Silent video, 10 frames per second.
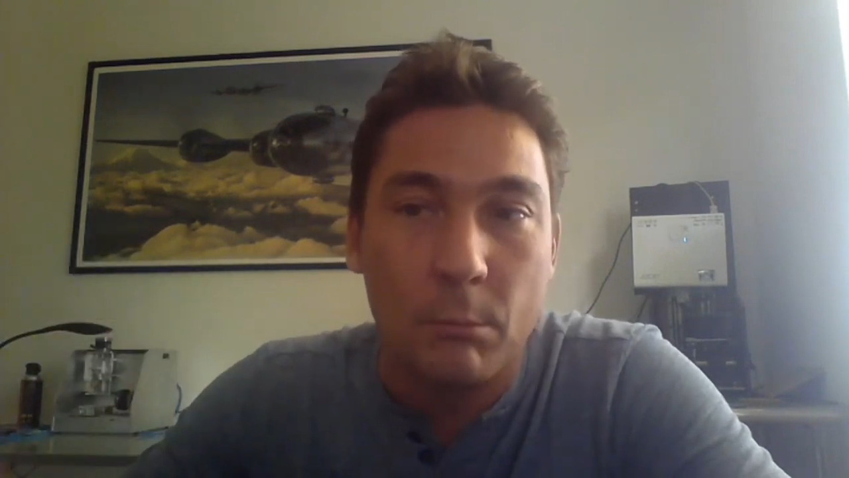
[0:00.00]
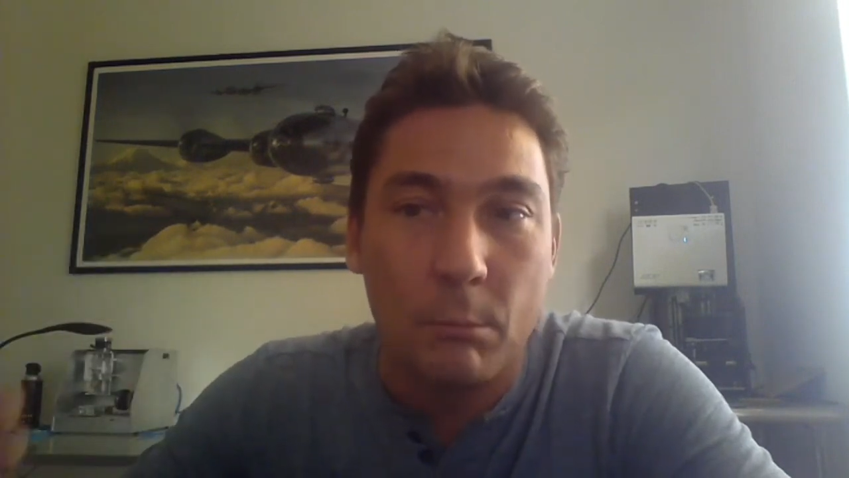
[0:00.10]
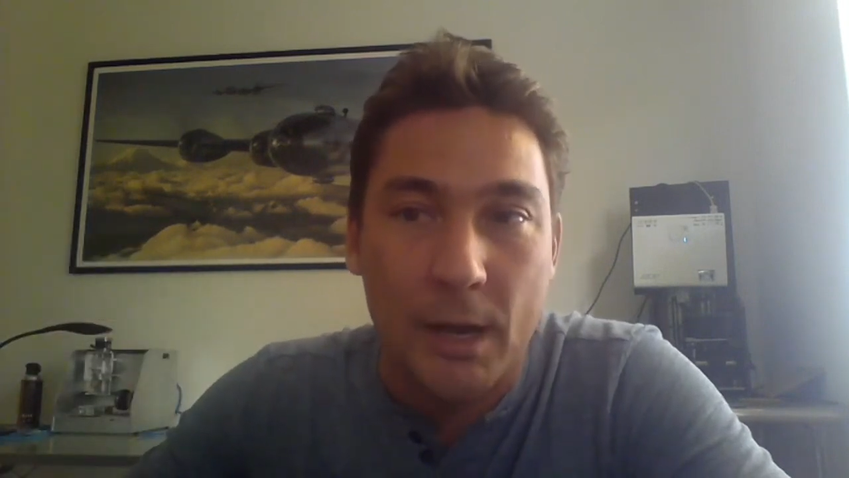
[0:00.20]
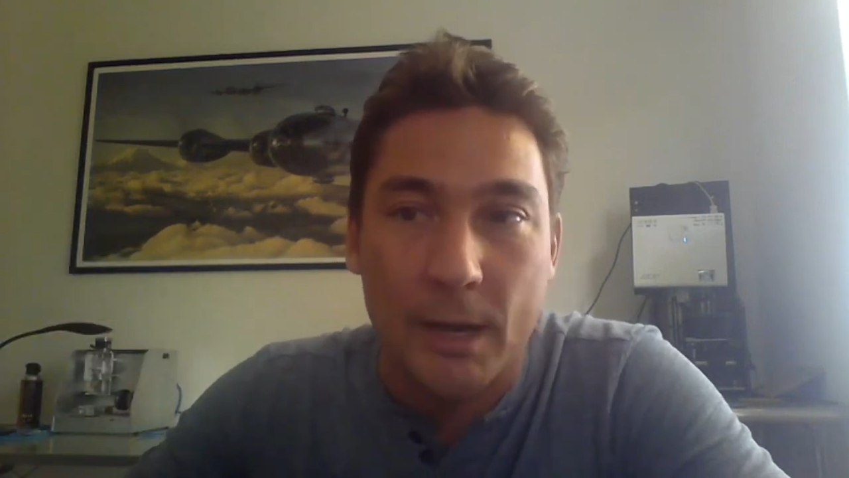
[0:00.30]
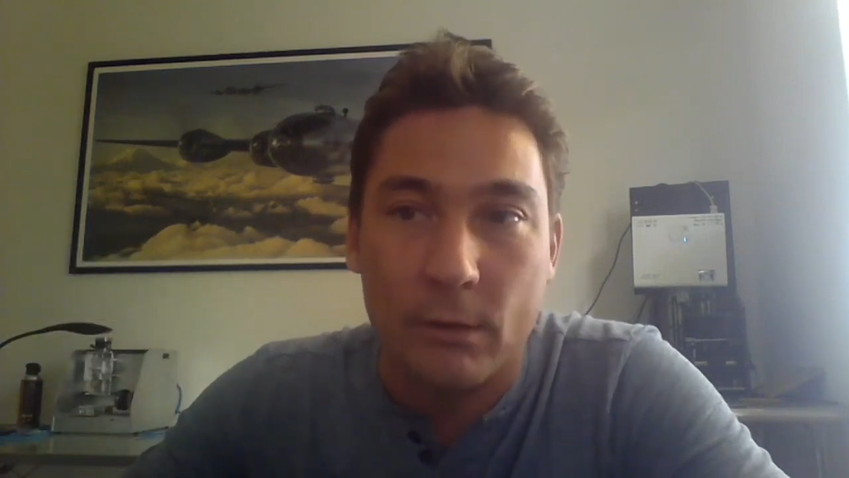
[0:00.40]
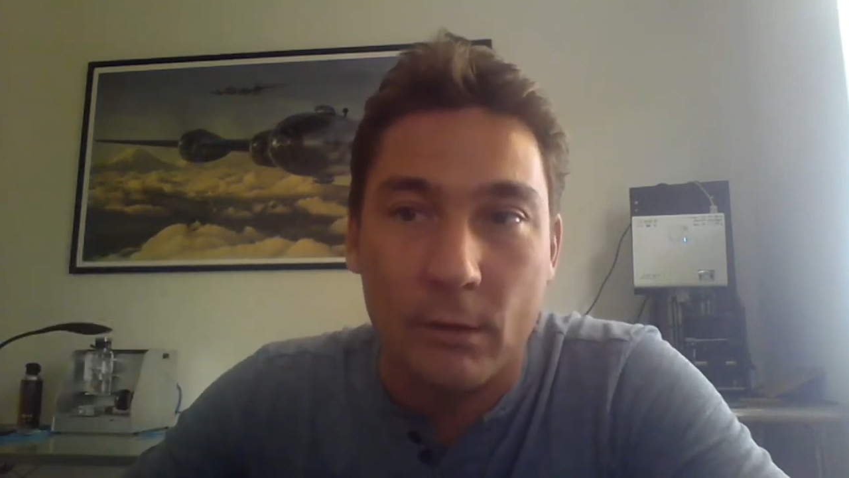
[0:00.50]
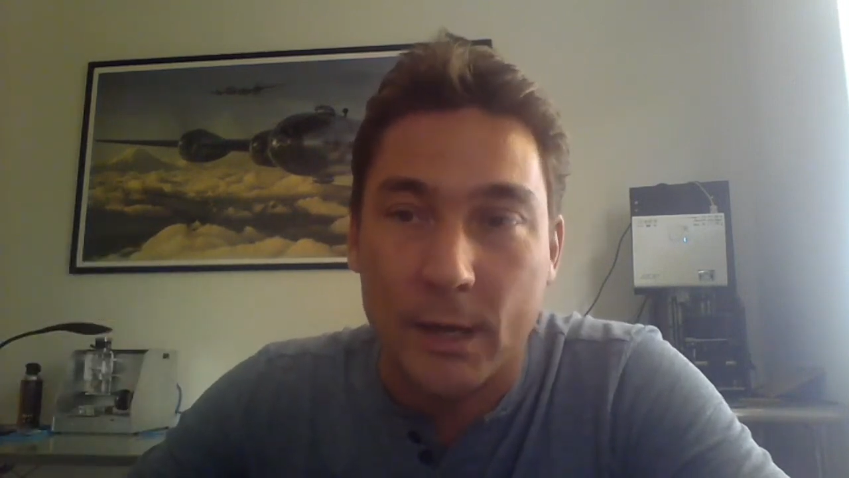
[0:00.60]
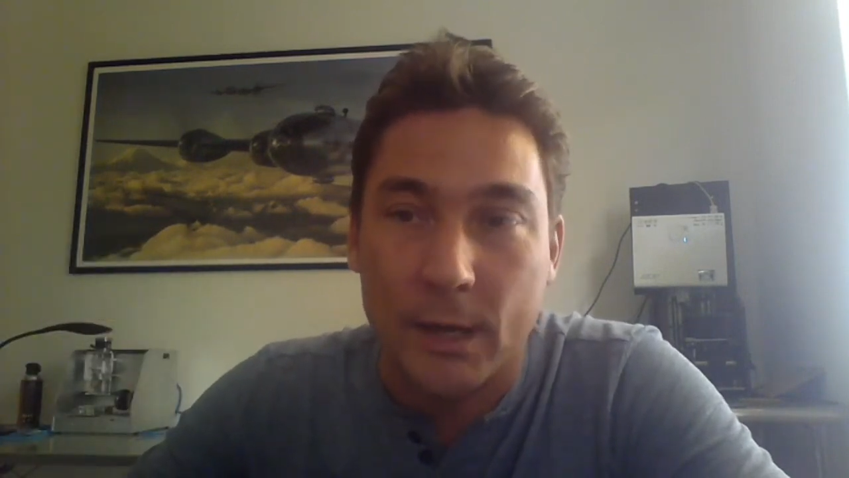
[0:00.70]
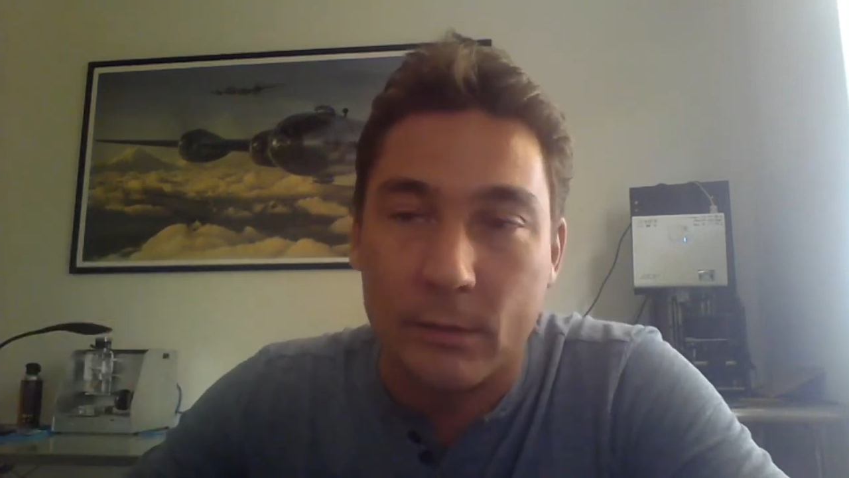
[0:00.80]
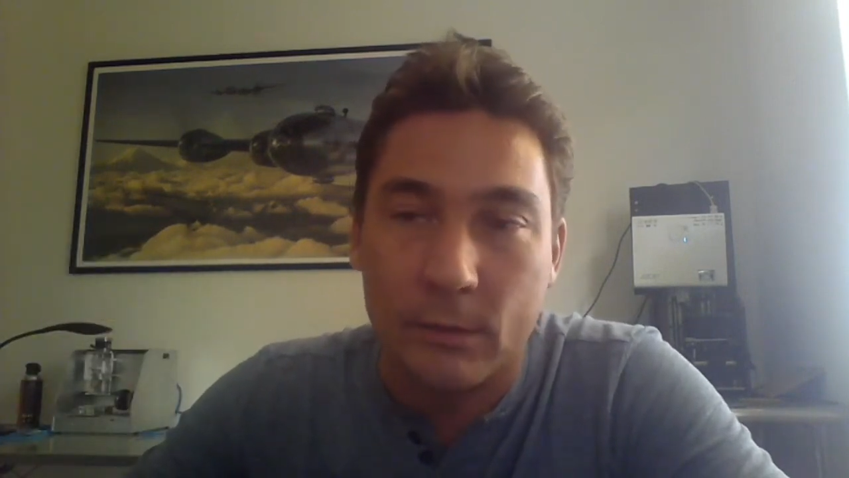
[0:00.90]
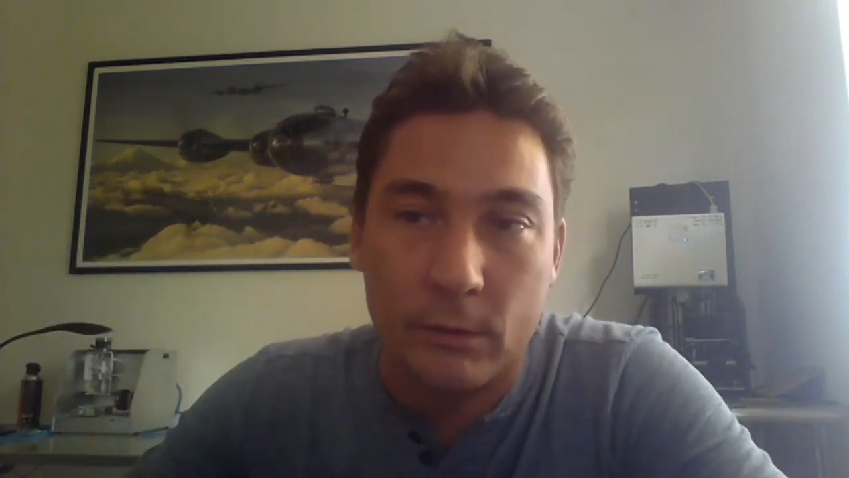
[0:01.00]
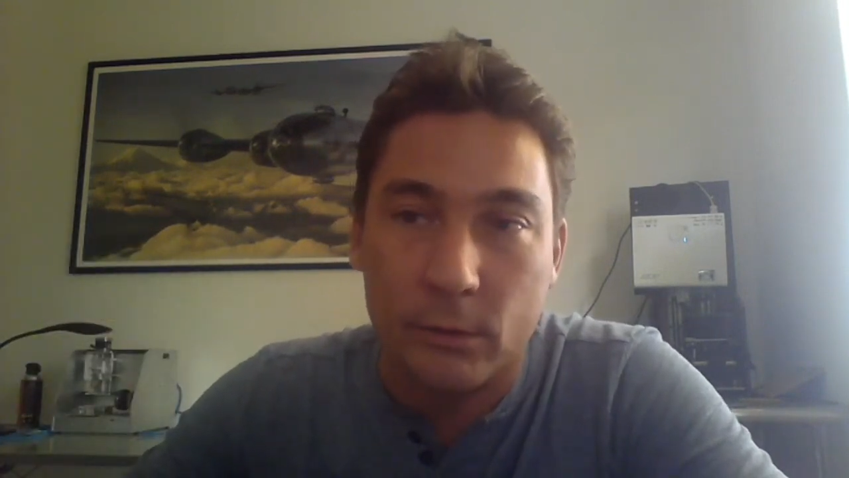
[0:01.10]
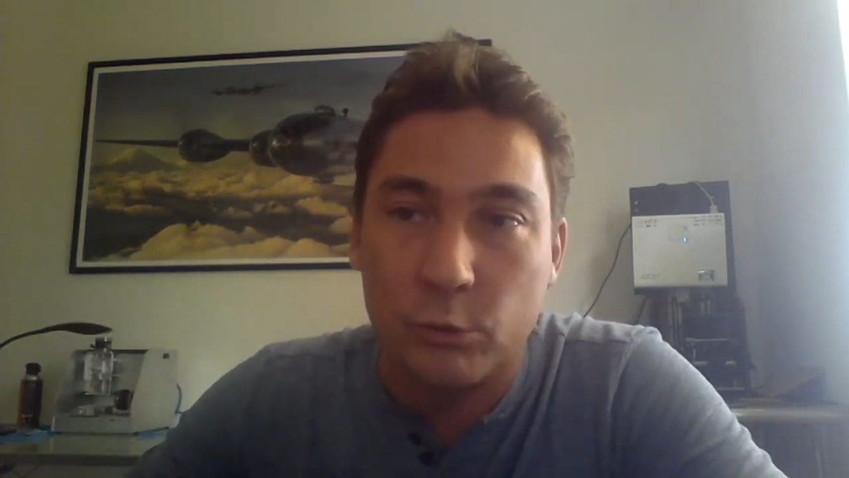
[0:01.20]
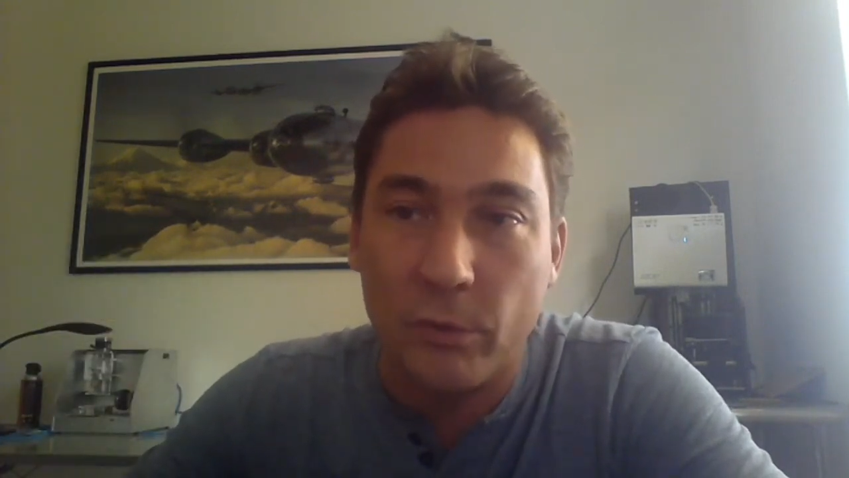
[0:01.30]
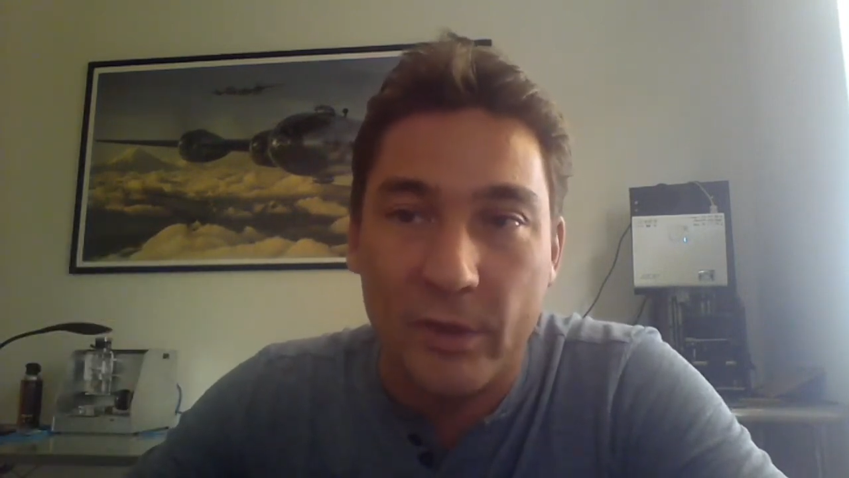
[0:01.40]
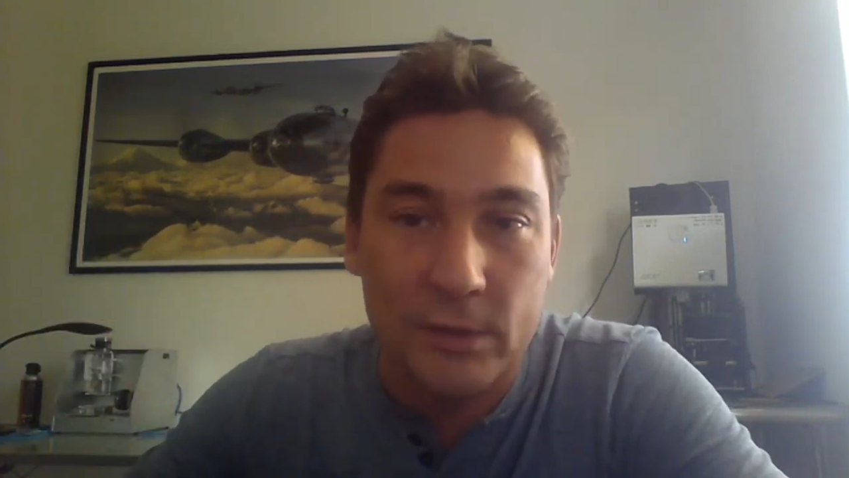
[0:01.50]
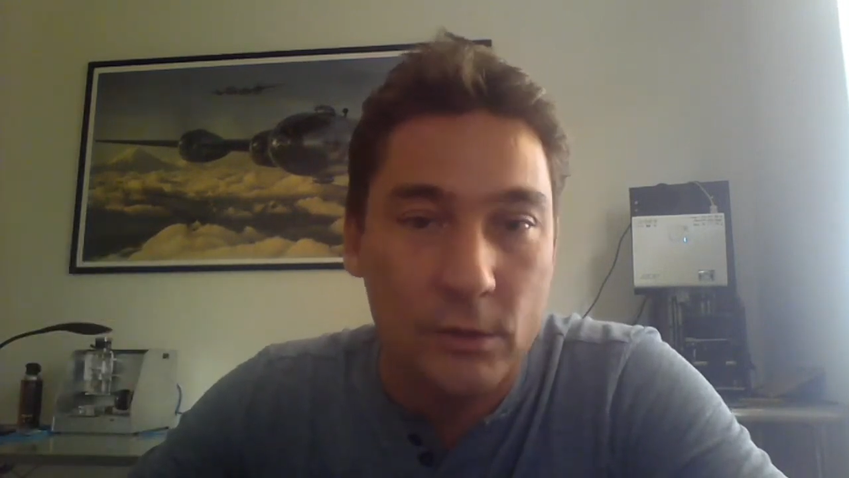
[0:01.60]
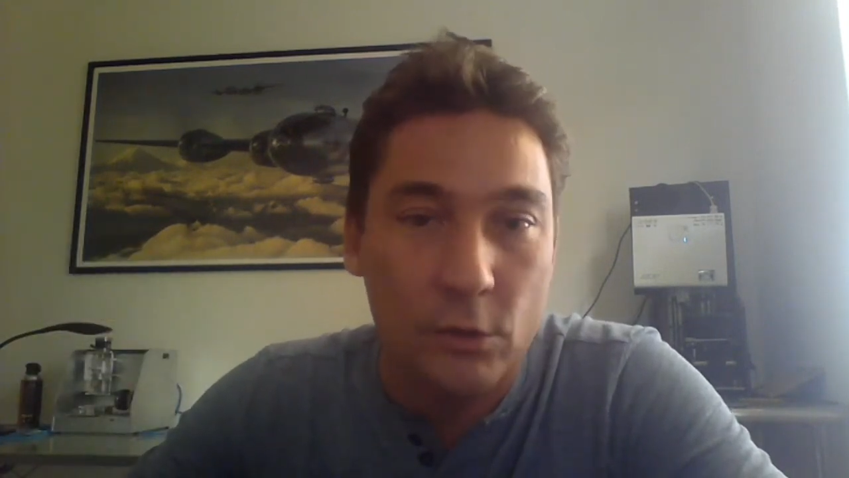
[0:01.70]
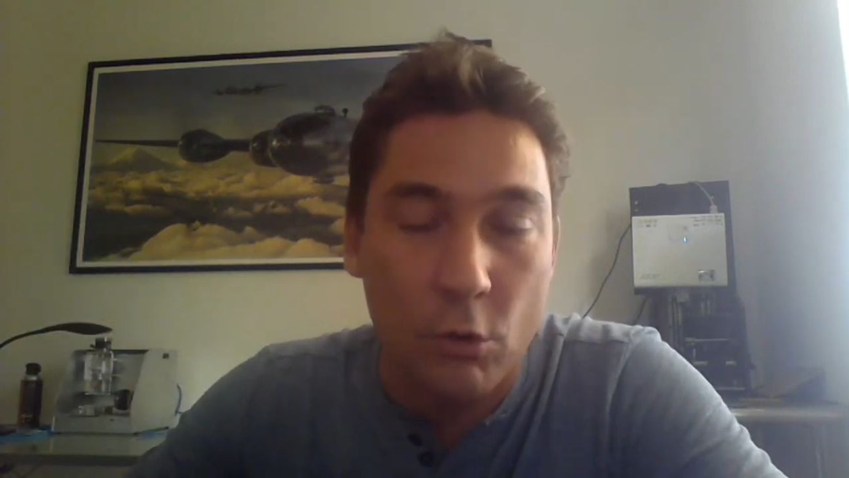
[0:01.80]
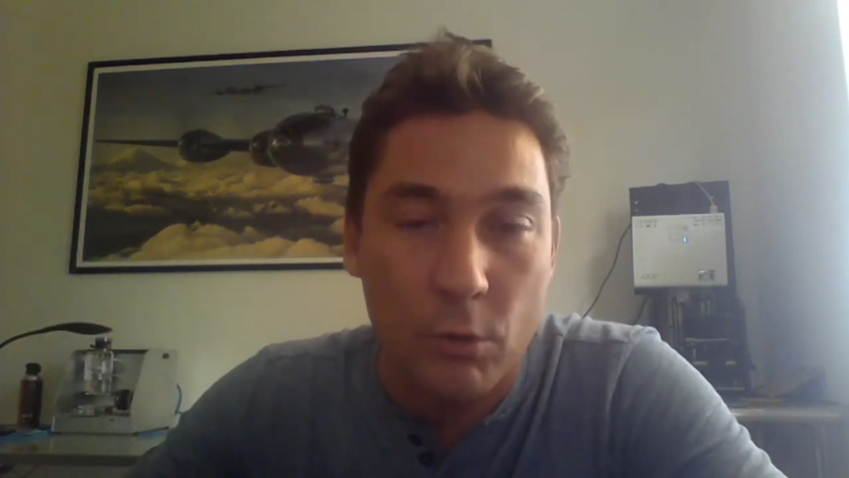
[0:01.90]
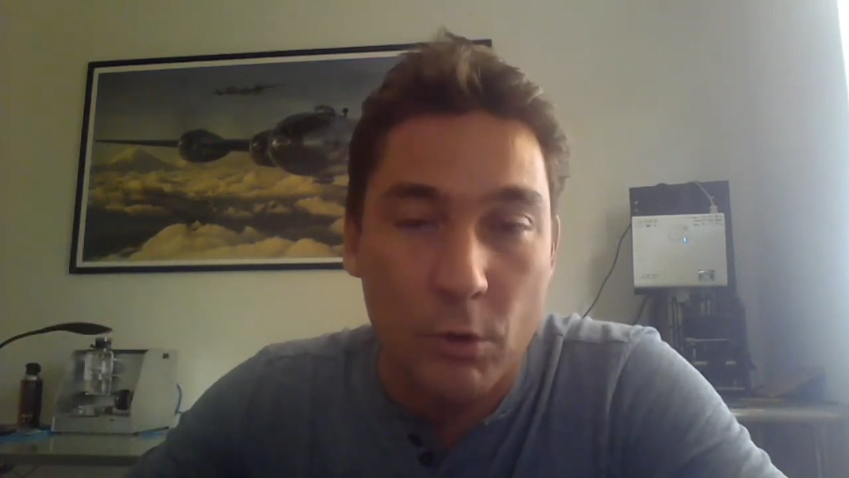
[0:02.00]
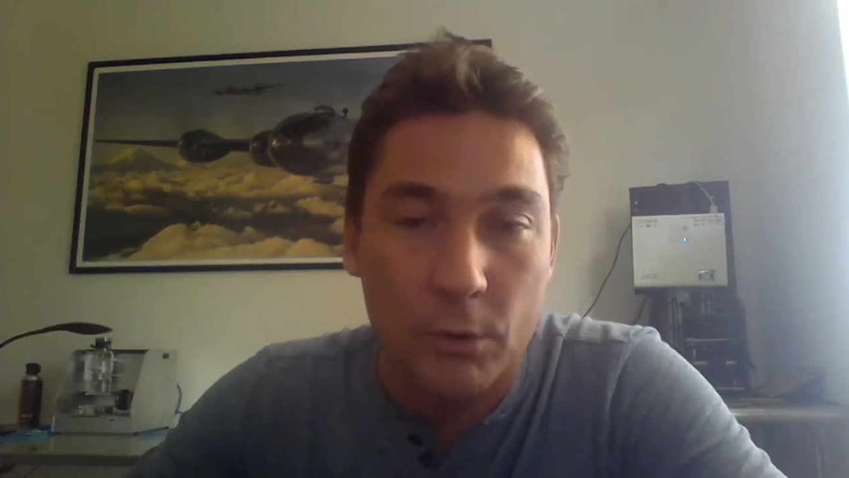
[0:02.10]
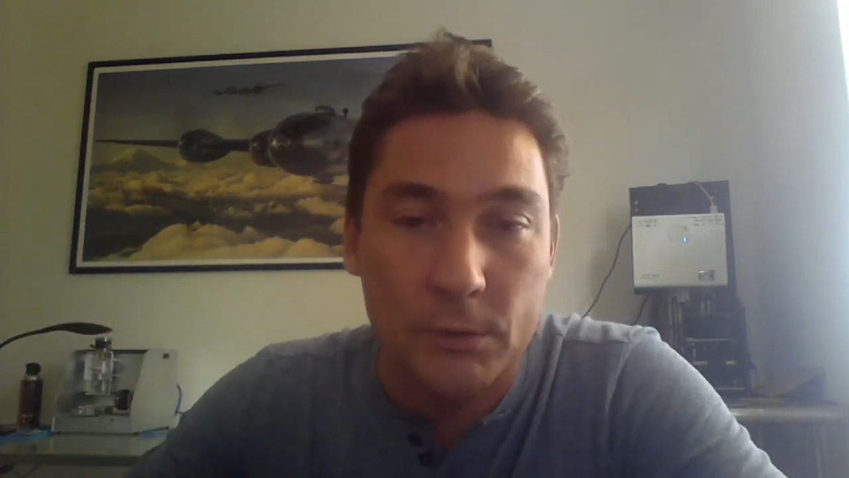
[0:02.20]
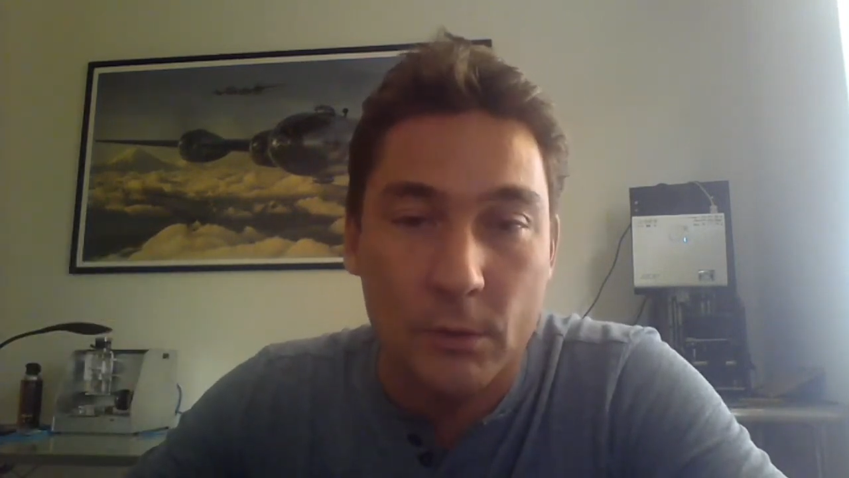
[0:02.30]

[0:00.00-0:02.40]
buy €2,000